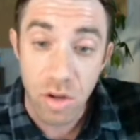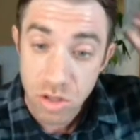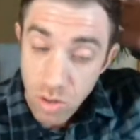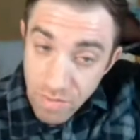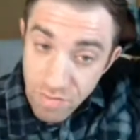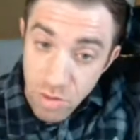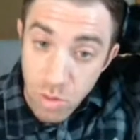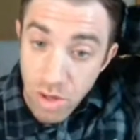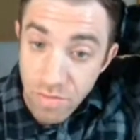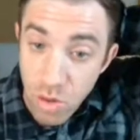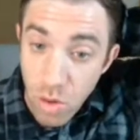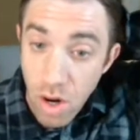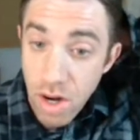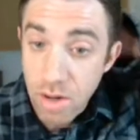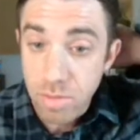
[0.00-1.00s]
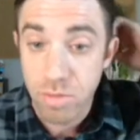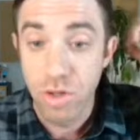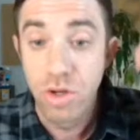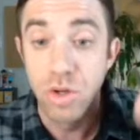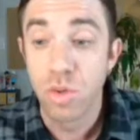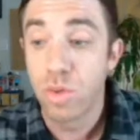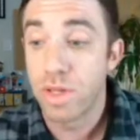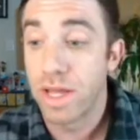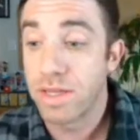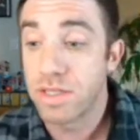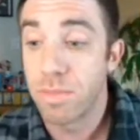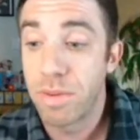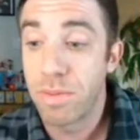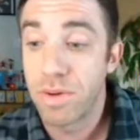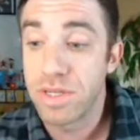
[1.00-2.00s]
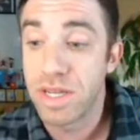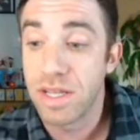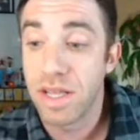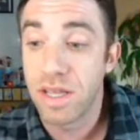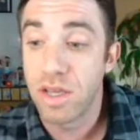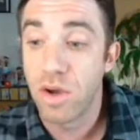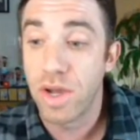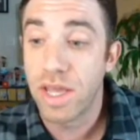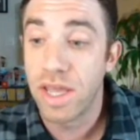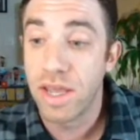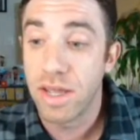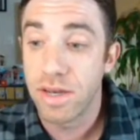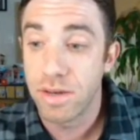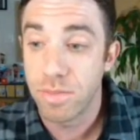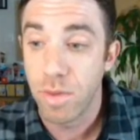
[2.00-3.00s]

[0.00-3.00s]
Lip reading: So if you are new, like some people are saying like, yo, I can't,